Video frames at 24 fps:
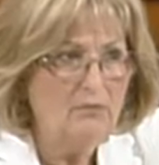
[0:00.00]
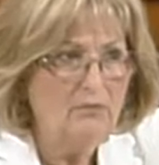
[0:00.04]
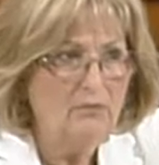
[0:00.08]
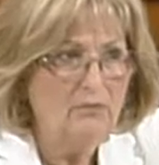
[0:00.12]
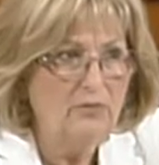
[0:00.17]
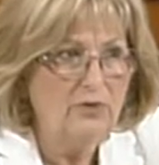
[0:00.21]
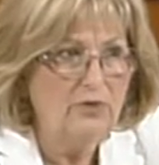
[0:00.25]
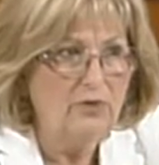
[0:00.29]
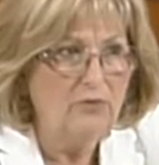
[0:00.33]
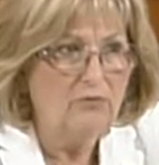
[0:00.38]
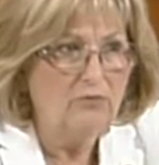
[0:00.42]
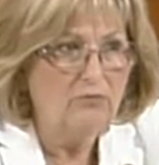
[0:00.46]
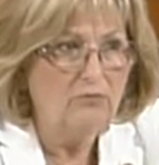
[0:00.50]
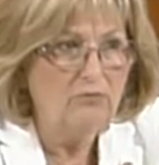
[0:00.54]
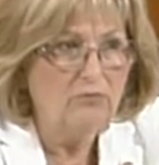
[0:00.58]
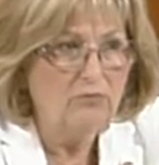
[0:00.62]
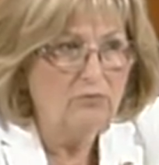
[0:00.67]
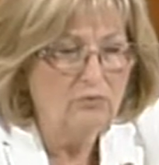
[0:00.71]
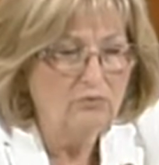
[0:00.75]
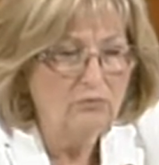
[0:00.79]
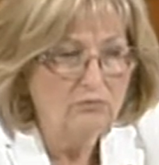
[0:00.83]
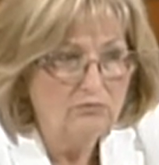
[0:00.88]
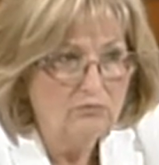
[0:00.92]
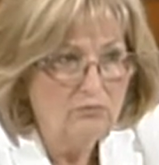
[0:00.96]
with a
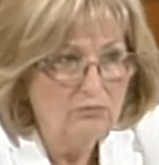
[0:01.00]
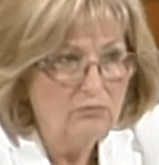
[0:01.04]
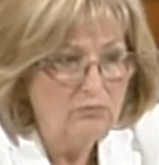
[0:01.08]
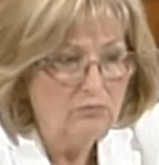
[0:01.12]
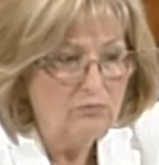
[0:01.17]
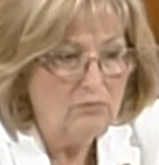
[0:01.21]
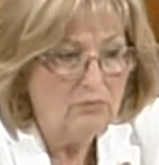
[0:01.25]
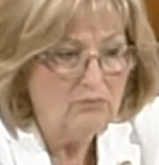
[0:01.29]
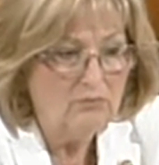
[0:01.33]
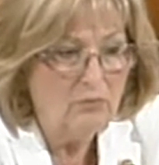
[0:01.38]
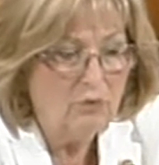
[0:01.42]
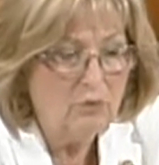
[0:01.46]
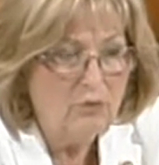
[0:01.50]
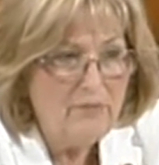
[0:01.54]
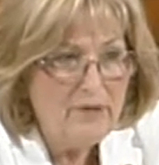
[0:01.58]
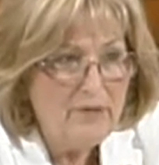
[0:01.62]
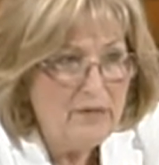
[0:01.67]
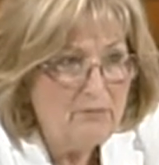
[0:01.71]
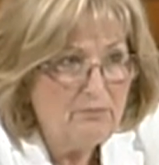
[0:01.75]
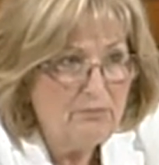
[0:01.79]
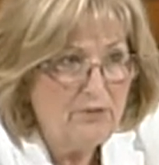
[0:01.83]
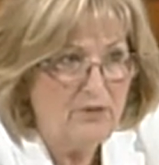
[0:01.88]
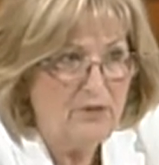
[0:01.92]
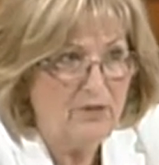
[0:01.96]
rule
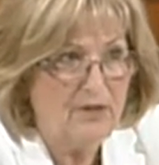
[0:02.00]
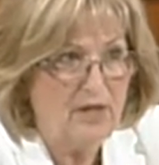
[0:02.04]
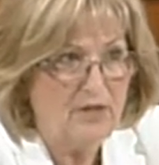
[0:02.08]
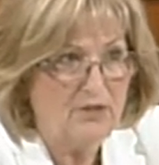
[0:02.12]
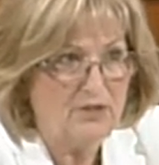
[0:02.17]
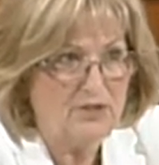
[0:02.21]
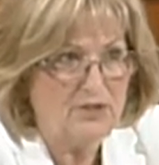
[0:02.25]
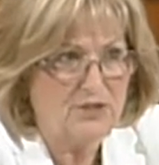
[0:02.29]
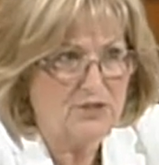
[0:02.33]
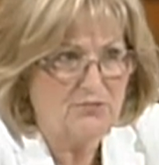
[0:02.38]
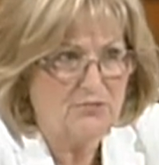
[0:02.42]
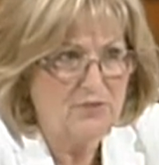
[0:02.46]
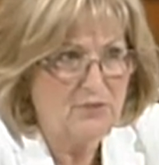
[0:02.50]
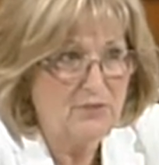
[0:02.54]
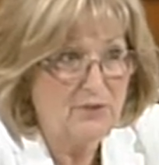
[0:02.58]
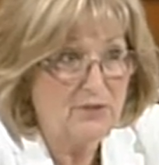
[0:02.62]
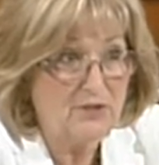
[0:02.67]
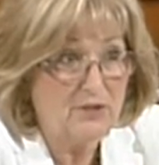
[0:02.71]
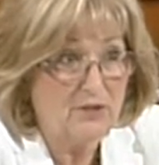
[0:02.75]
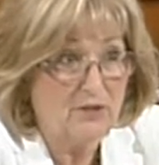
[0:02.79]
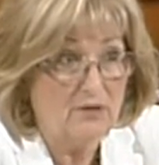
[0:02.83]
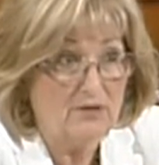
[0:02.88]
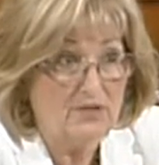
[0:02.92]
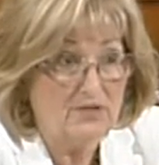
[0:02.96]
being put out just 3
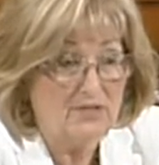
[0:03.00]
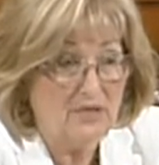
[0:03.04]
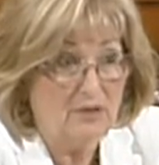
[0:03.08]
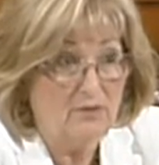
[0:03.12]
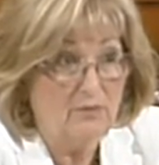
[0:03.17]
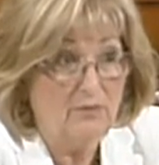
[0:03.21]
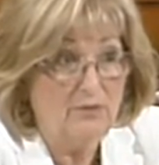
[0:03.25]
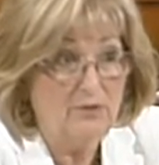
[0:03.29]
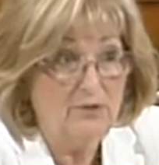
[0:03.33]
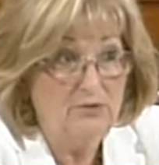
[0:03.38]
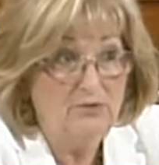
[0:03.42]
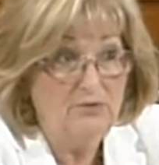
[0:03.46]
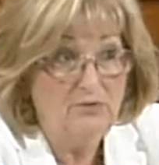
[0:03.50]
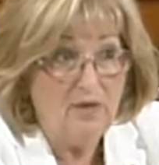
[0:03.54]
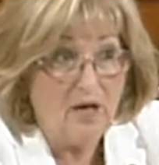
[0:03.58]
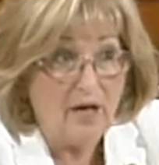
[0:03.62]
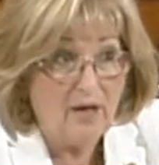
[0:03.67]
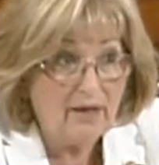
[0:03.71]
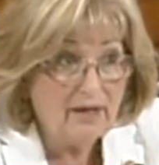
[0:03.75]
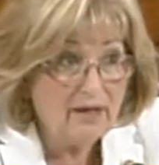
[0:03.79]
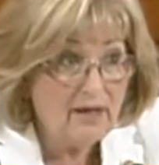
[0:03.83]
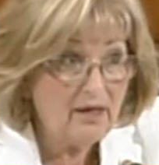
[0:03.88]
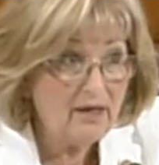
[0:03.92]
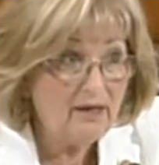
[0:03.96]
weeks ago to say we do
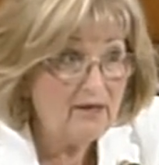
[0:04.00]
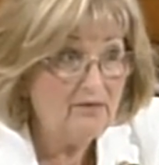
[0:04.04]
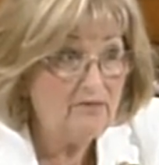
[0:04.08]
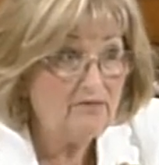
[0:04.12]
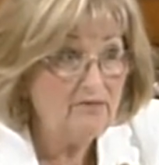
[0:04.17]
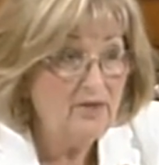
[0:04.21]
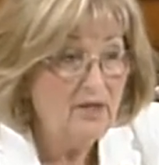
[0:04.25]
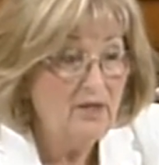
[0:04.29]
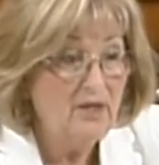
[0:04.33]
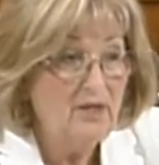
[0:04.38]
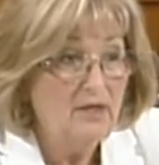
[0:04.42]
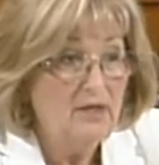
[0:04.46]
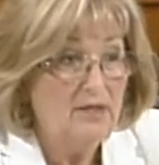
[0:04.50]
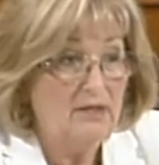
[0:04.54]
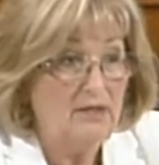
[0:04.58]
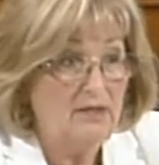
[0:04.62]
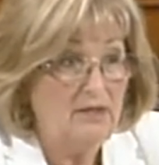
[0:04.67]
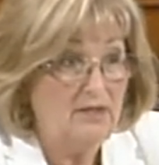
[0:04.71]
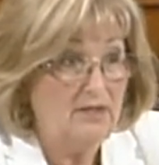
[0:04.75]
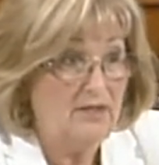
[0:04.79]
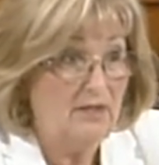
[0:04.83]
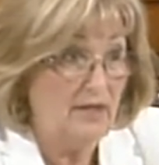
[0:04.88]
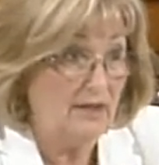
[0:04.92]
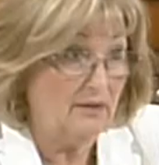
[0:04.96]
not have
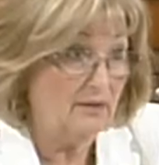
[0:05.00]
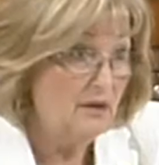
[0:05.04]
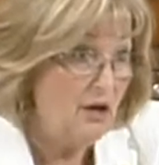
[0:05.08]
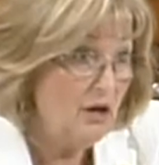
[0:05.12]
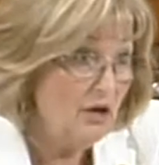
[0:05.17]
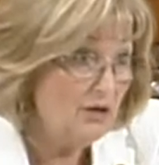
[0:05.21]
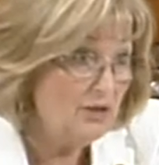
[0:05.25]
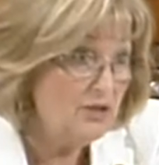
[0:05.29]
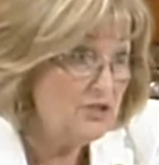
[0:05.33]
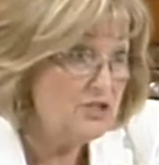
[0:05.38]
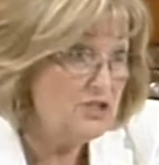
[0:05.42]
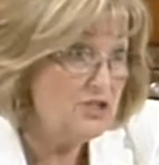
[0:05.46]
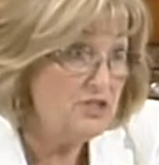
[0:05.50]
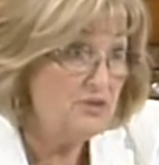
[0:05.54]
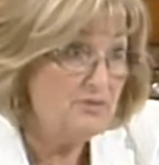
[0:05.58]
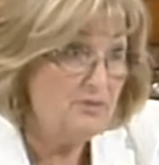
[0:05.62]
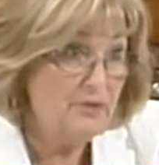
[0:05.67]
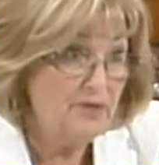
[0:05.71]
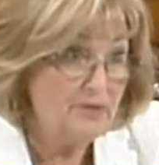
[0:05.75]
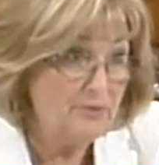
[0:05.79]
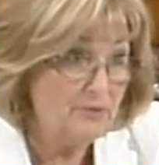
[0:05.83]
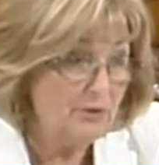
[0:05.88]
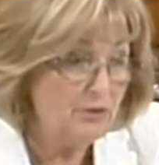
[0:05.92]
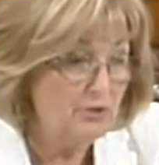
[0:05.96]
the technology to
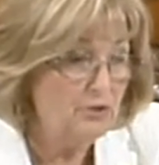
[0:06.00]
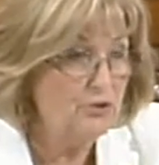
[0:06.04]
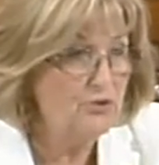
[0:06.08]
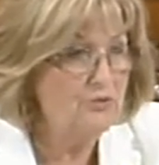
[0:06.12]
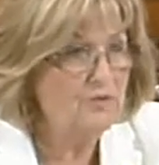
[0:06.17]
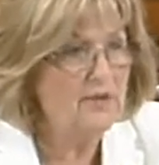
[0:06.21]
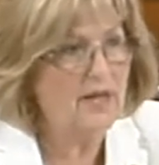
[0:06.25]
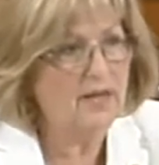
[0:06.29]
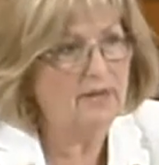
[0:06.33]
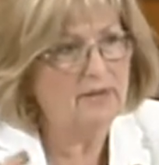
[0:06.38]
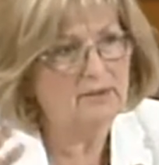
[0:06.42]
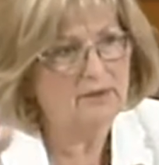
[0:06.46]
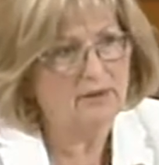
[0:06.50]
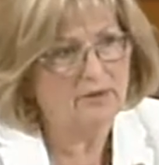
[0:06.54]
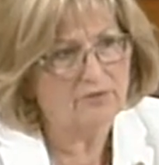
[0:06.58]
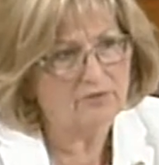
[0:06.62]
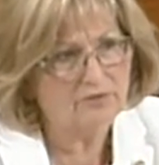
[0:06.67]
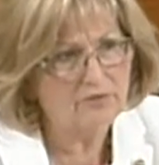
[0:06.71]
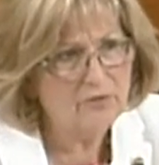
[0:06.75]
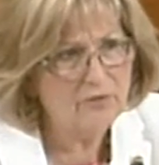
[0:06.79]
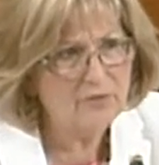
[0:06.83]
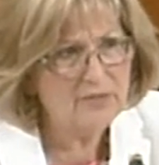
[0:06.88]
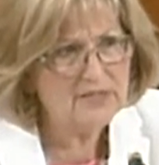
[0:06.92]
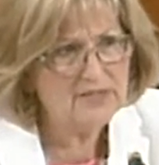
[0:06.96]
be able to do that, and yet
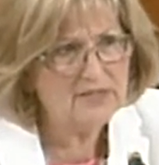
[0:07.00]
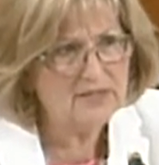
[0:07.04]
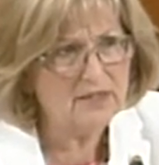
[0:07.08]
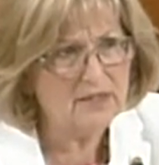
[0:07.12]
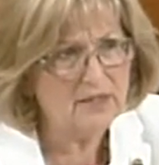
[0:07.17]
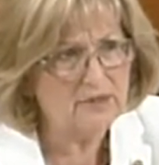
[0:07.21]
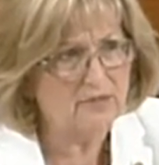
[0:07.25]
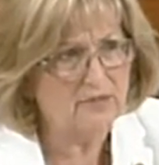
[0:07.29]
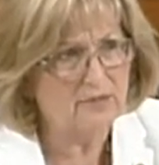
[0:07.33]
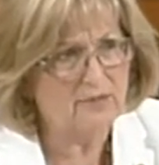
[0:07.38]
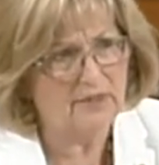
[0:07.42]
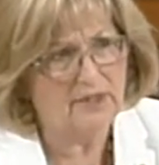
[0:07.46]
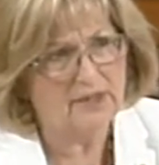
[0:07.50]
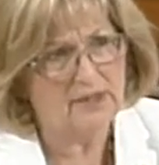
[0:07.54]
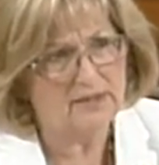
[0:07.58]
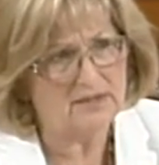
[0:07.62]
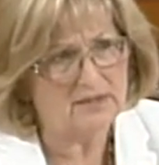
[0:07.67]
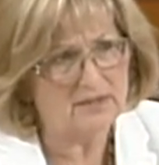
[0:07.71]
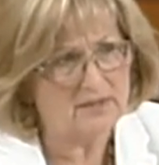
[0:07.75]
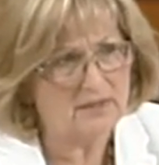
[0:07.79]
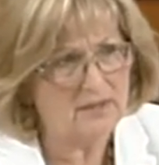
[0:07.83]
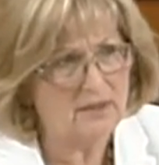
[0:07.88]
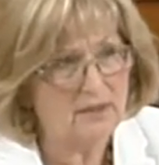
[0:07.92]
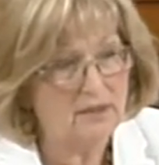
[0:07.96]
3 weeks later we're now
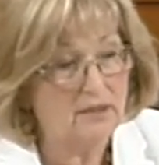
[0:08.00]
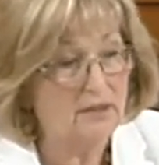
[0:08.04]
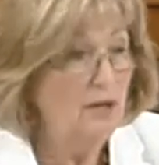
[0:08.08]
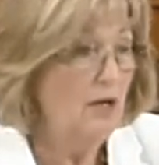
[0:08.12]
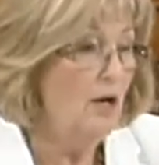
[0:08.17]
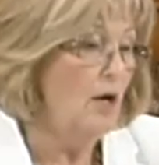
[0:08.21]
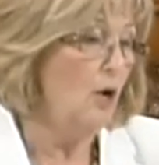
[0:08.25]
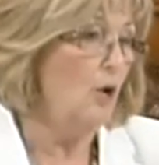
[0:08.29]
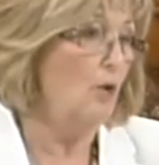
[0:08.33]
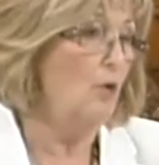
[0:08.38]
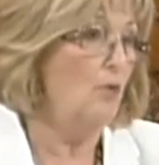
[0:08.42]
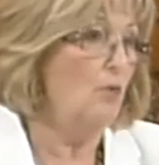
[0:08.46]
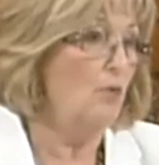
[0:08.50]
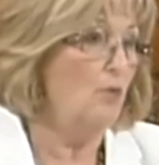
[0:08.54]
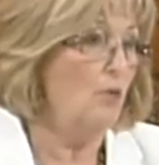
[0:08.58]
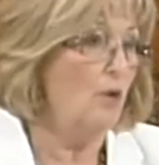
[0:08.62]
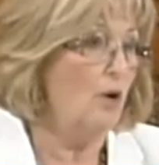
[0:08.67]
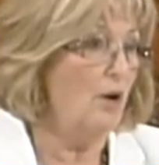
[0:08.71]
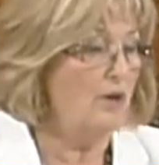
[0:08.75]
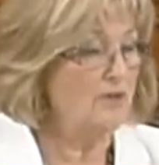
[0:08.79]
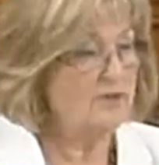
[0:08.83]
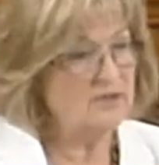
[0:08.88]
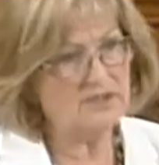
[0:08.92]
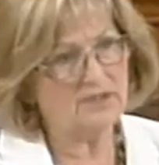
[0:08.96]
seeing, oh,
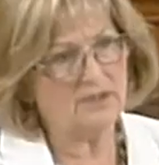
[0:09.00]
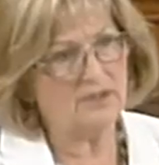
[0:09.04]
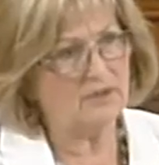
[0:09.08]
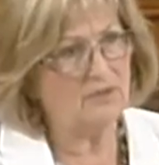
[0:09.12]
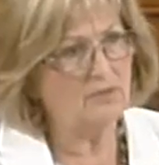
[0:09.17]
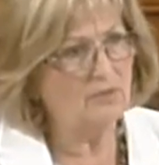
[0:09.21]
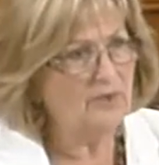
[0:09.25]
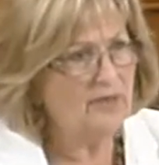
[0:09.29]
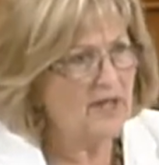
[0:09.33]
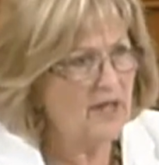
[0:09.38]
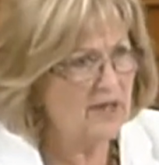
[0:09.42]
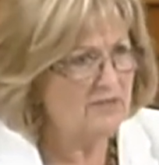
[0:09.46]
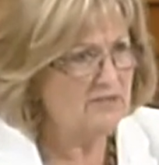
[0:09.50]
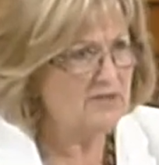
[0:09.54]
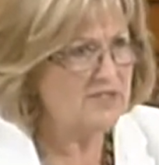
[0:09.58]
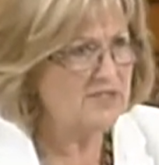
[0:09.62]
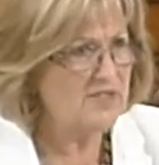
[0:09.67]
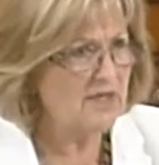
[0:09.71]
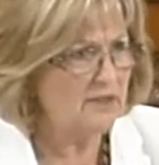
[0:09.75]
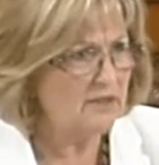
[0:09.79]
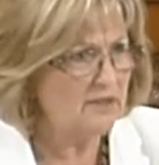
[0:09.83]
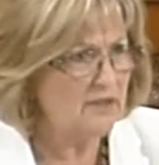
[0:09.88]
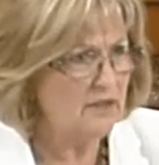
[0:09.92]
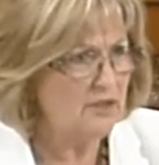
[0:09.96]
all of a sudden we have the
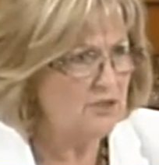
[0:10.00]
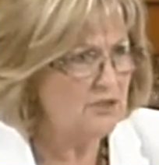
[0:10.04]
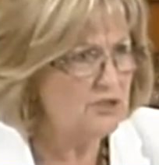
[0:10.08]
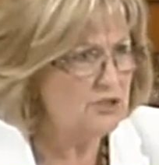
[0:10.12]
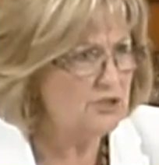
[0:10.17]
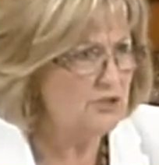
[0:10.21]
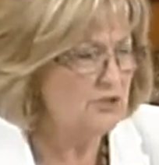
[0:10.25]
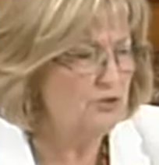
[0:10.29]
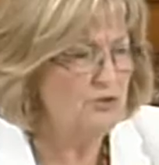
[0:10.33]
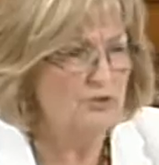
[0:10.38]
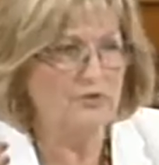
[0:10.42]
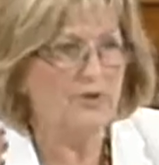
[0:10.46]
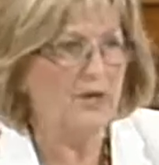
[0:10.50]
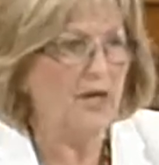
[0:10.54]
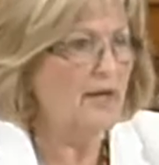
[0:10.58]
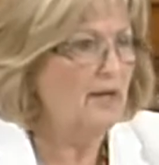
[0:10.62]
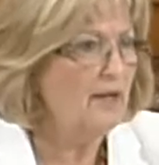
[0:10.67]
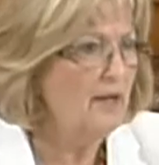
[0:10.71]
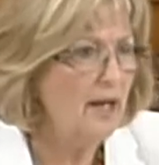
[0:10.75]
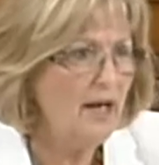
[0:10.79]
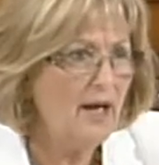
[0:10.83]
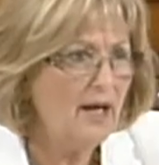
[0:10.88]
technology to do that.